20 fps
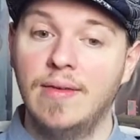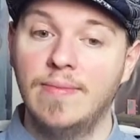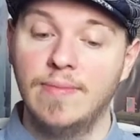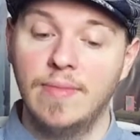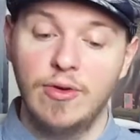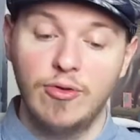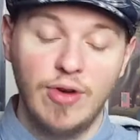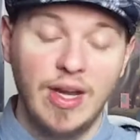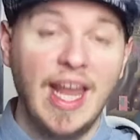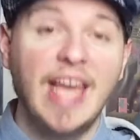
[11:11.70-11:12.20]

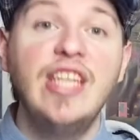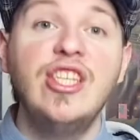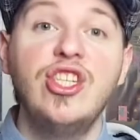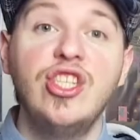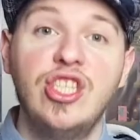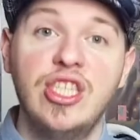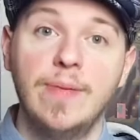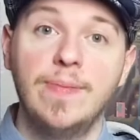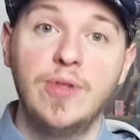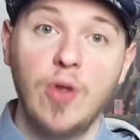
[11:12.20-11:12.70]

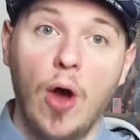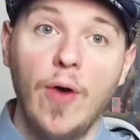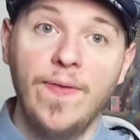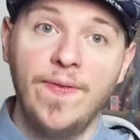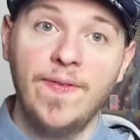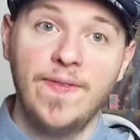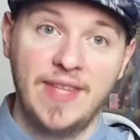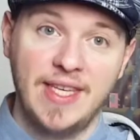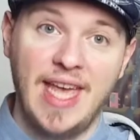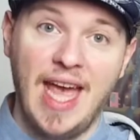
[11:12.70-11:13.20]
relationships
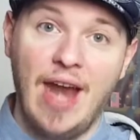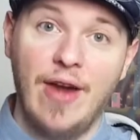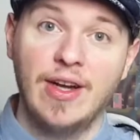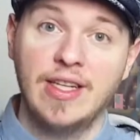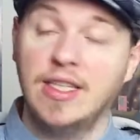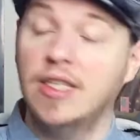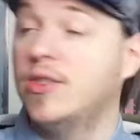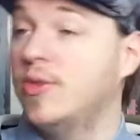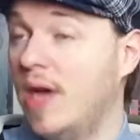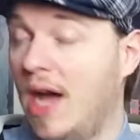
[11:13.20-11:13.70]
of the
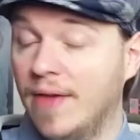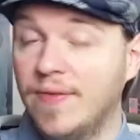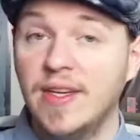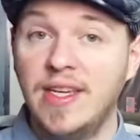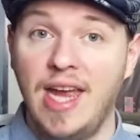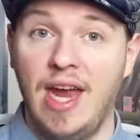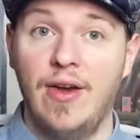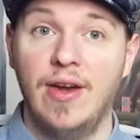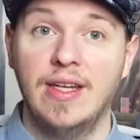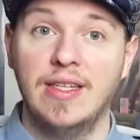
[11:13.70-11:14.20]
character to other
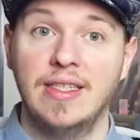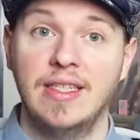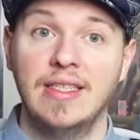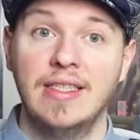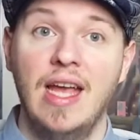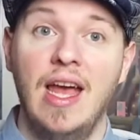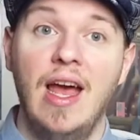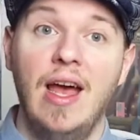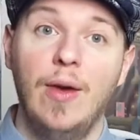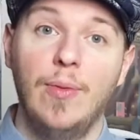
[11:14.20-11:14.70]
characters,
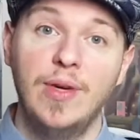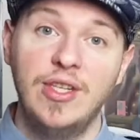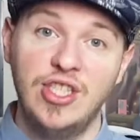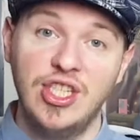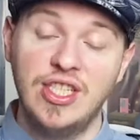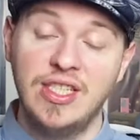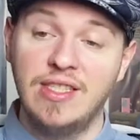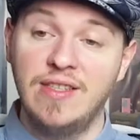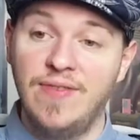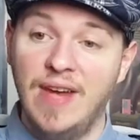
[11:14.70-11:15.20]
which
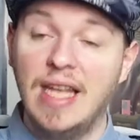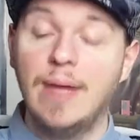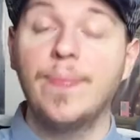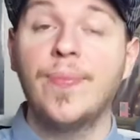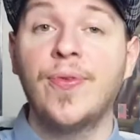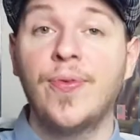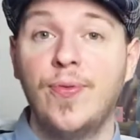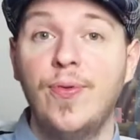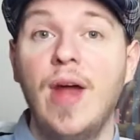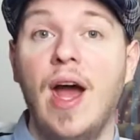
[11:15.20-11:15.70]
is developed
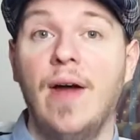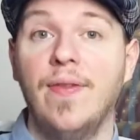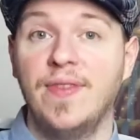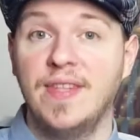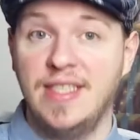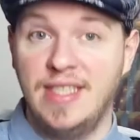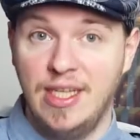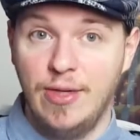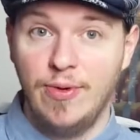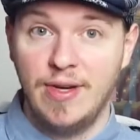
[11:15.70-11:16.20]
throughout the
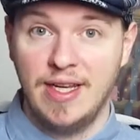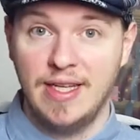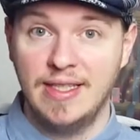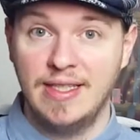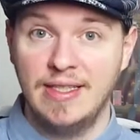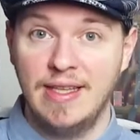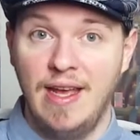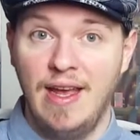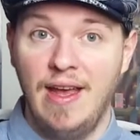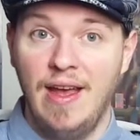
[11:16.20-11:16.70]

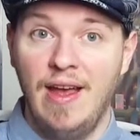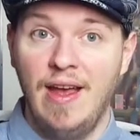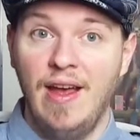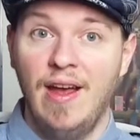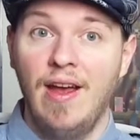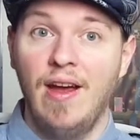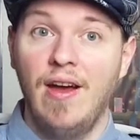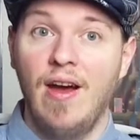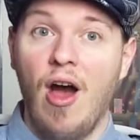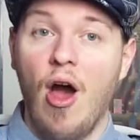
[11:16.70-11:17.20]
series.
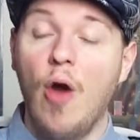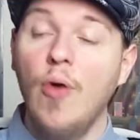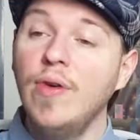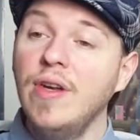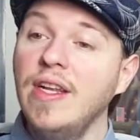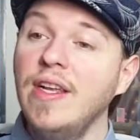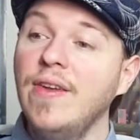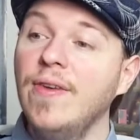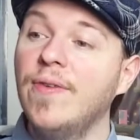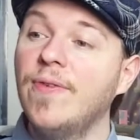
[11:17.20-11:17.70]

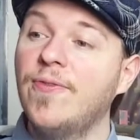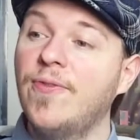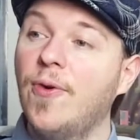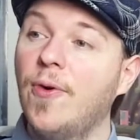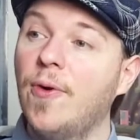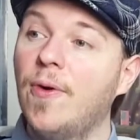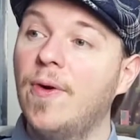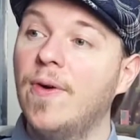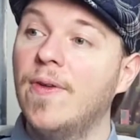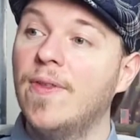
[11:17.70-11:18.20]
Only
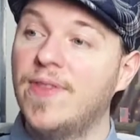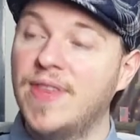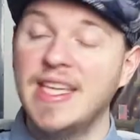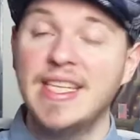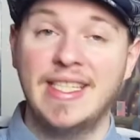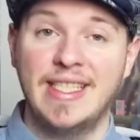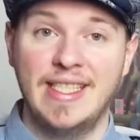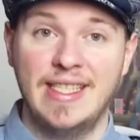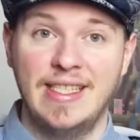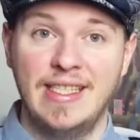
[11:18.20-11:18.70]
for
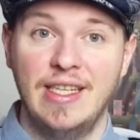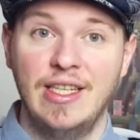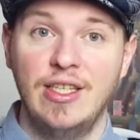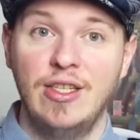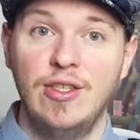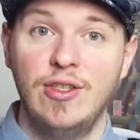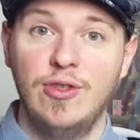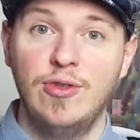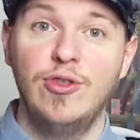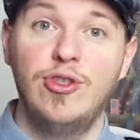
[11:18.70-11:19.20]
this,
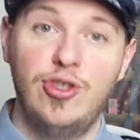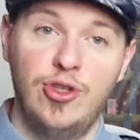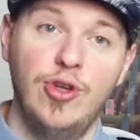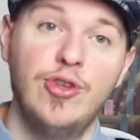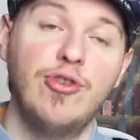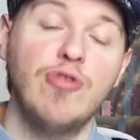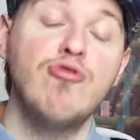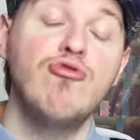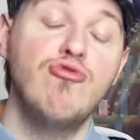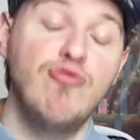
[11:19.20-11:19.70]
you
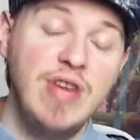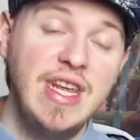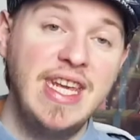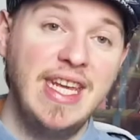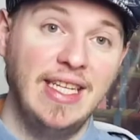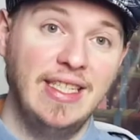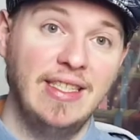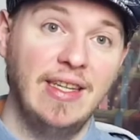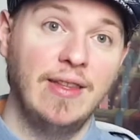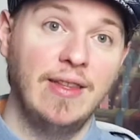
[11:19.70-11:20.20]
should
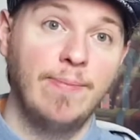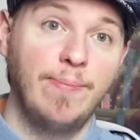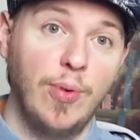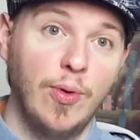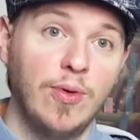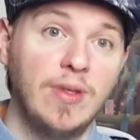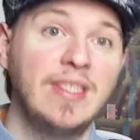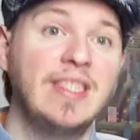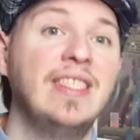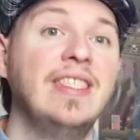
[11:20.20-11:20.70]
read the
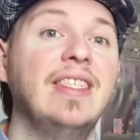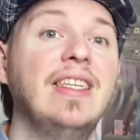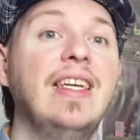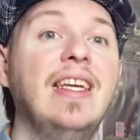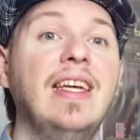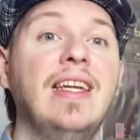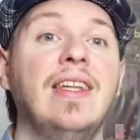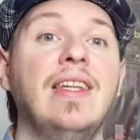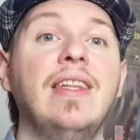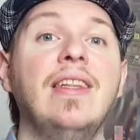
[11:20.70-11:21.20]
books
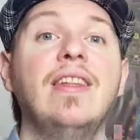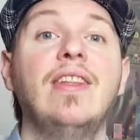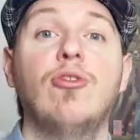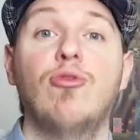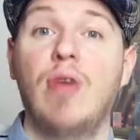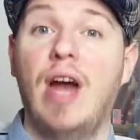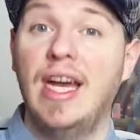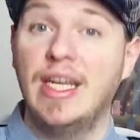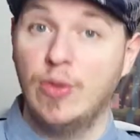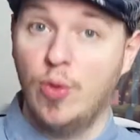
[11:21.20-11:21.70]
in the
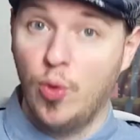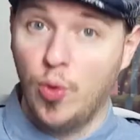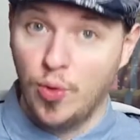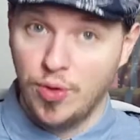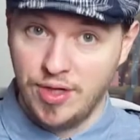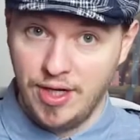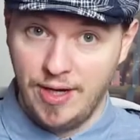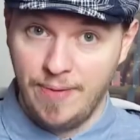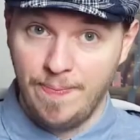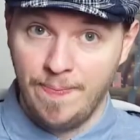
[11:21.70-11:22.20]
right
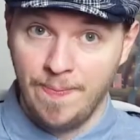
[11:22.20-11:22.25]
order.